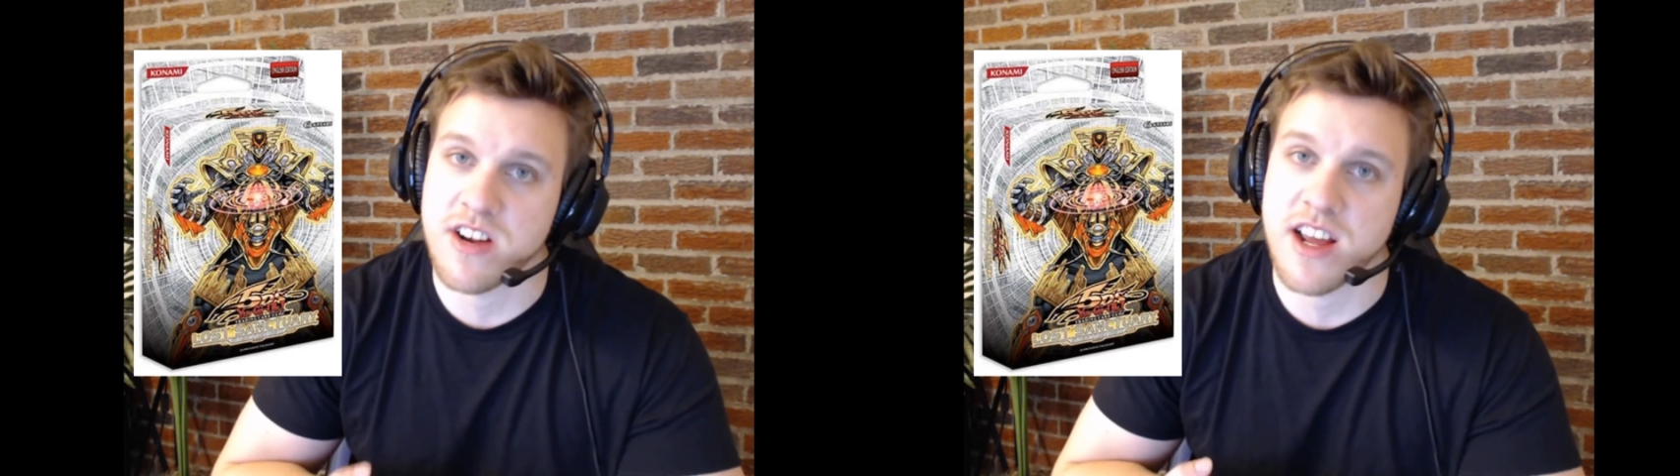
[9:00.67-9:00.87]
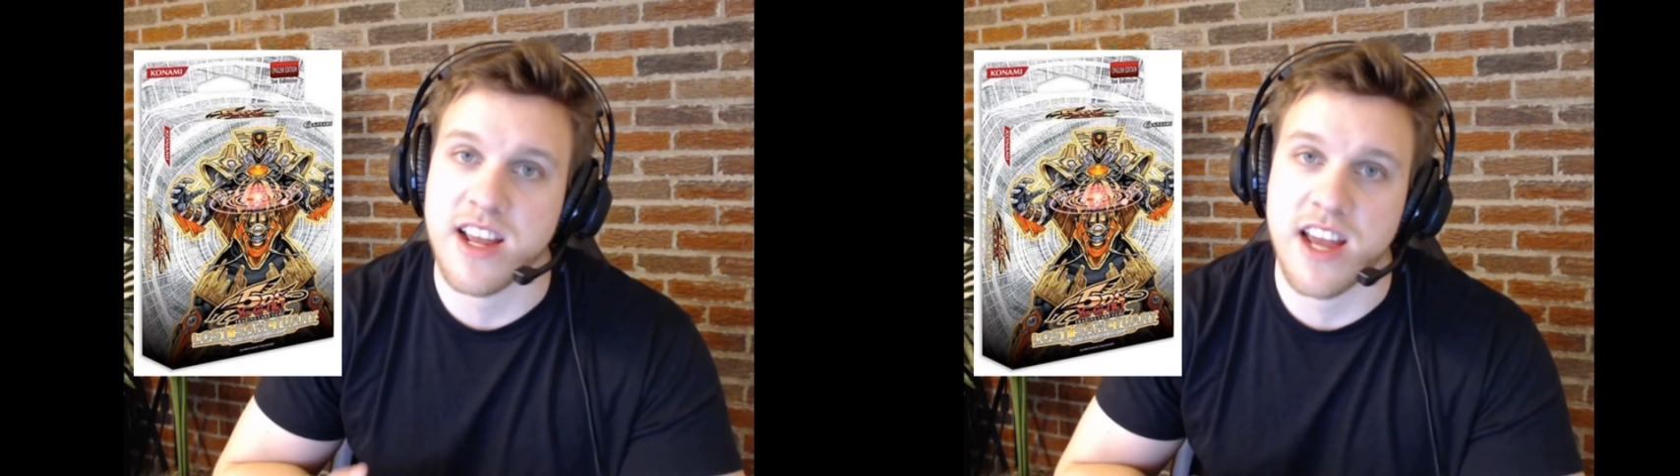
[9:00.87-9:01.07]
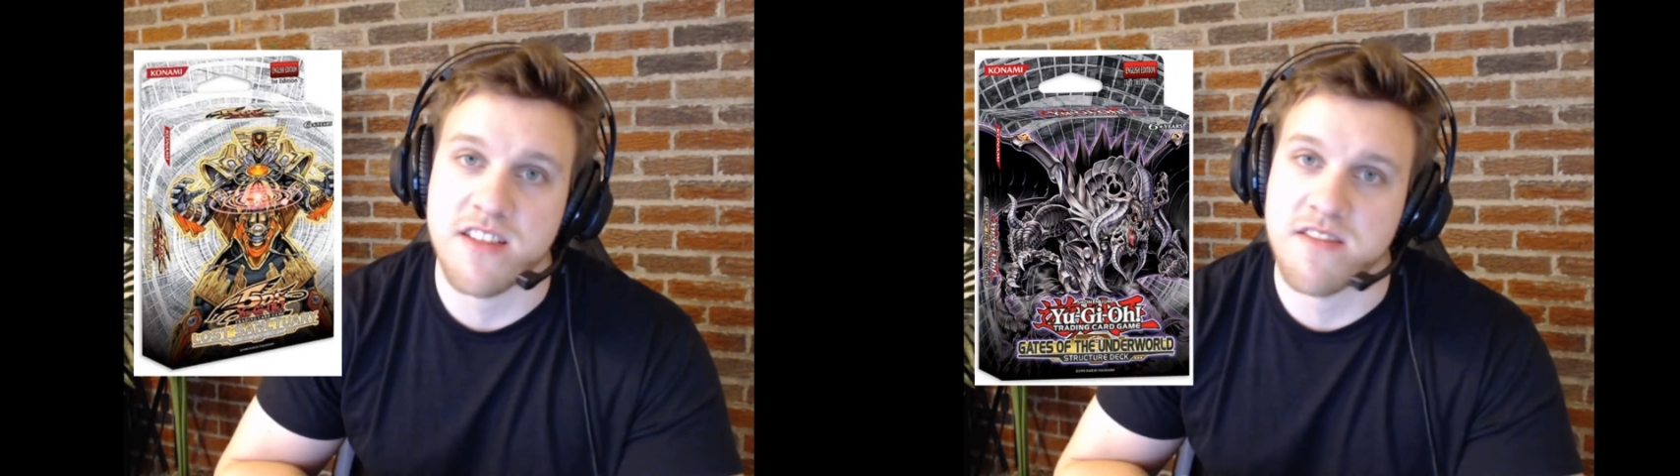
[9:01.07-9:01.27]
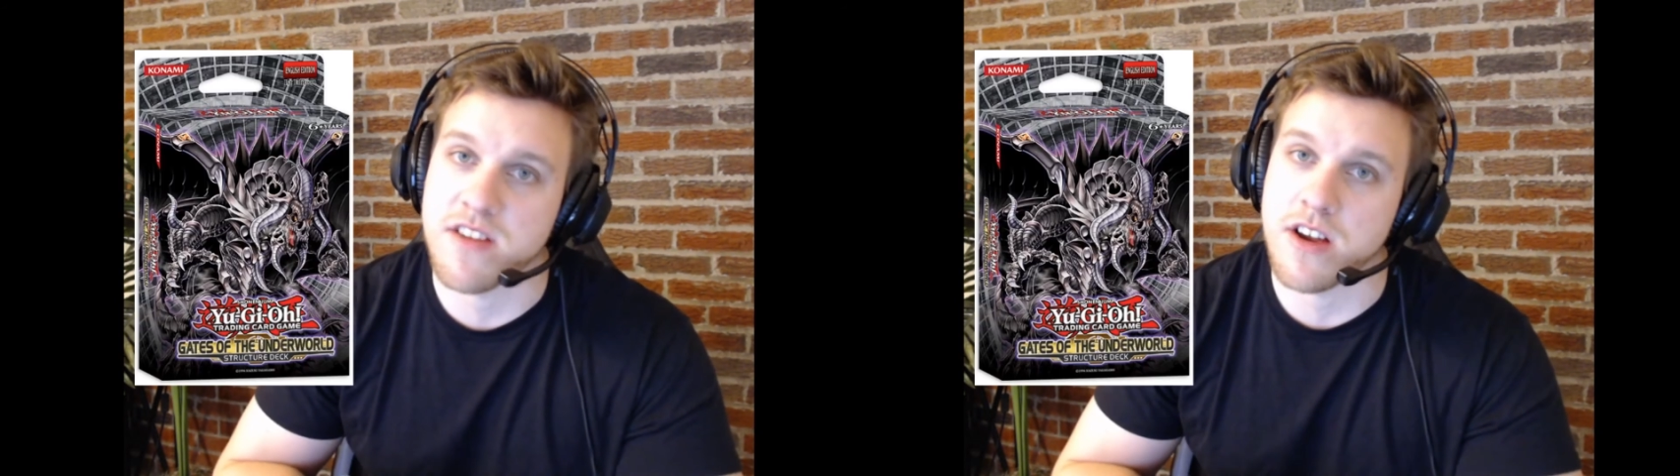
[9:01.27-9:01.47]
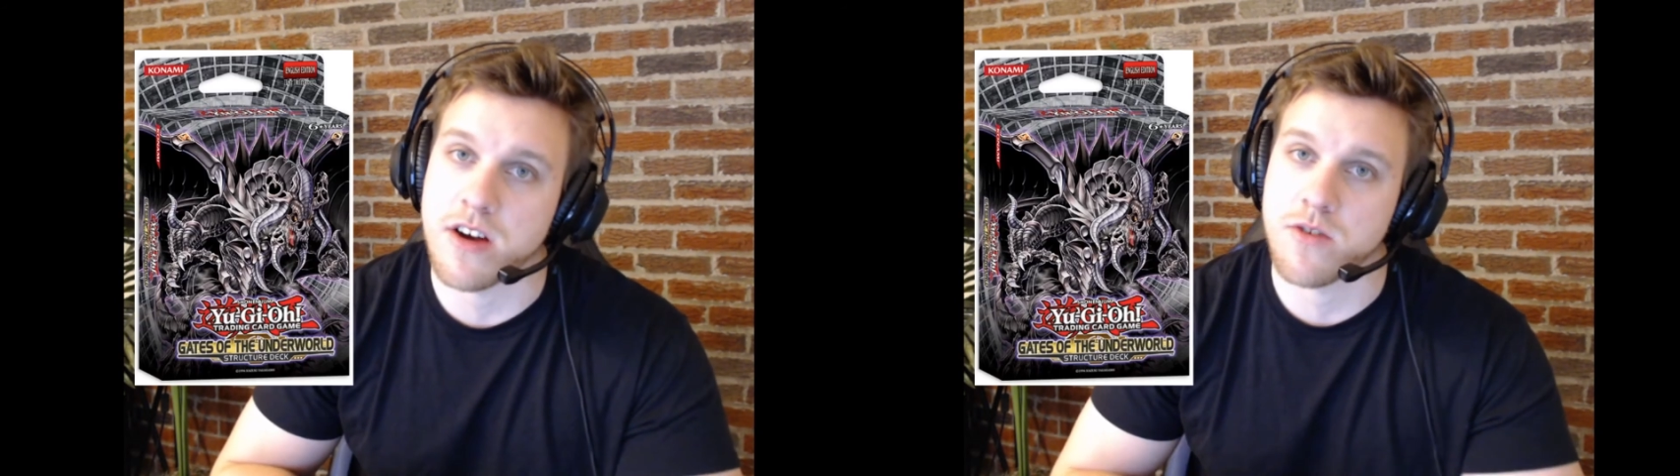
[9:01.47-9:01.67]
deck Gates of
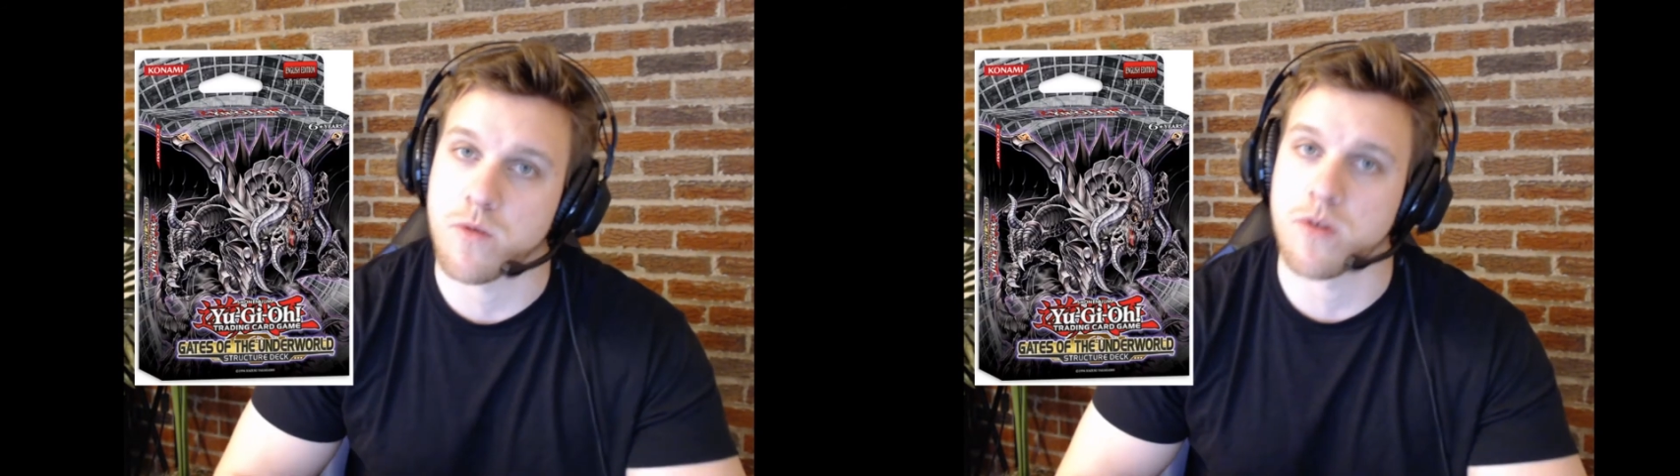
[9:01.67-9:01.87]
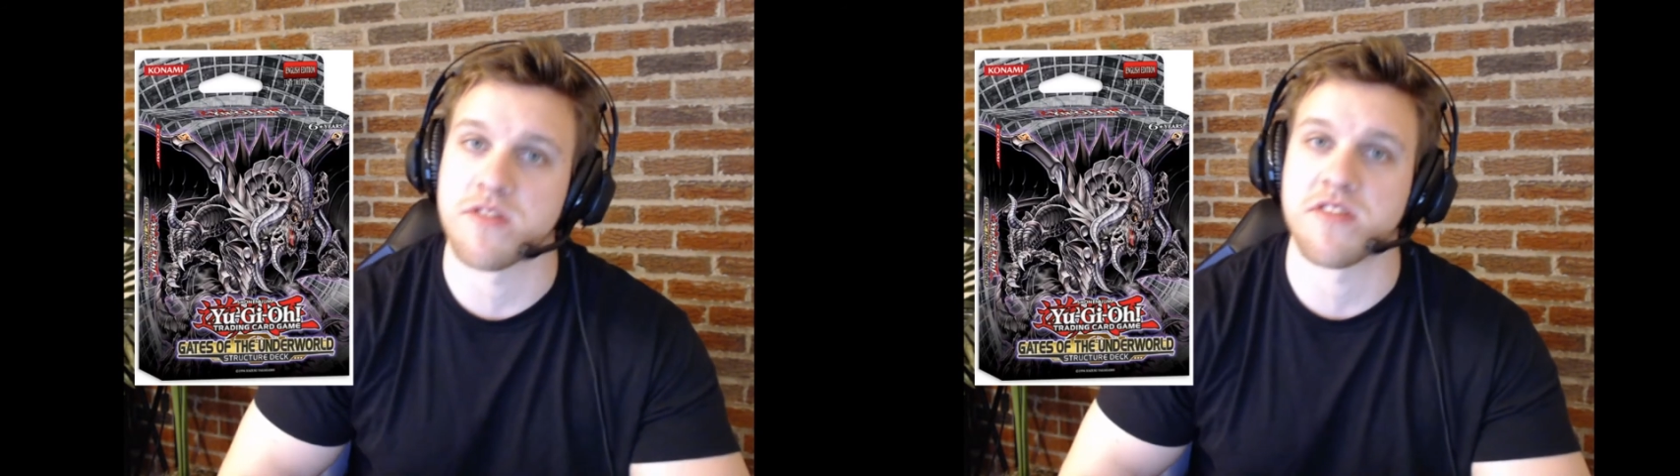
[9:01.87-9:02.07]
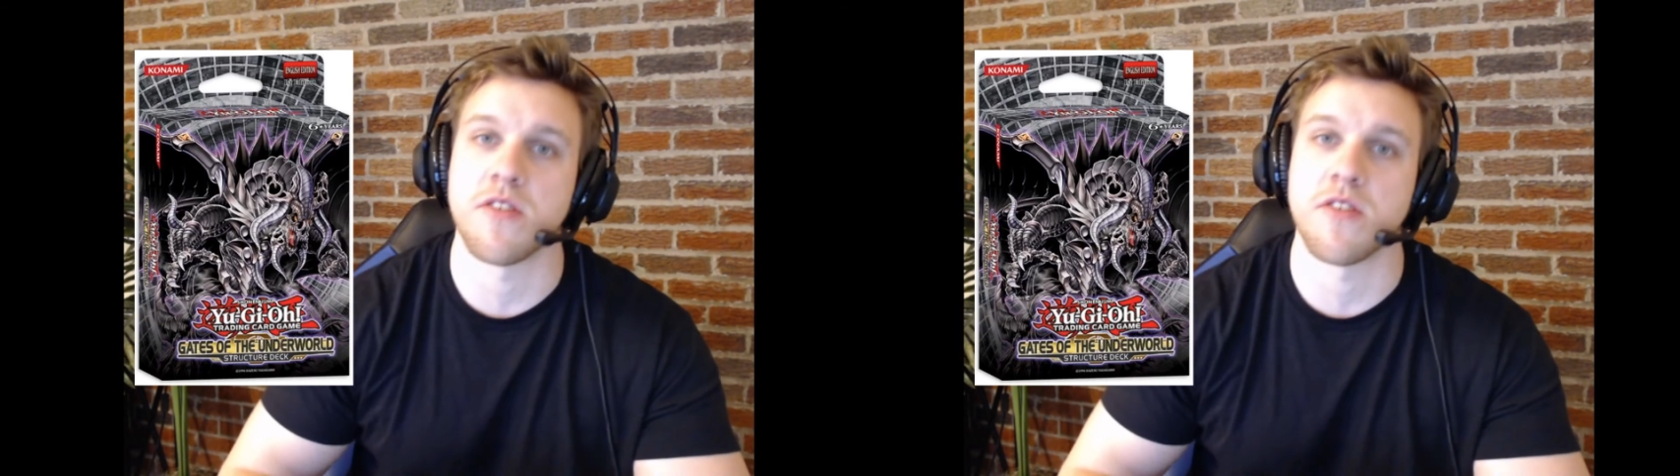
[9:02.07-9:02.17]
the Underworld.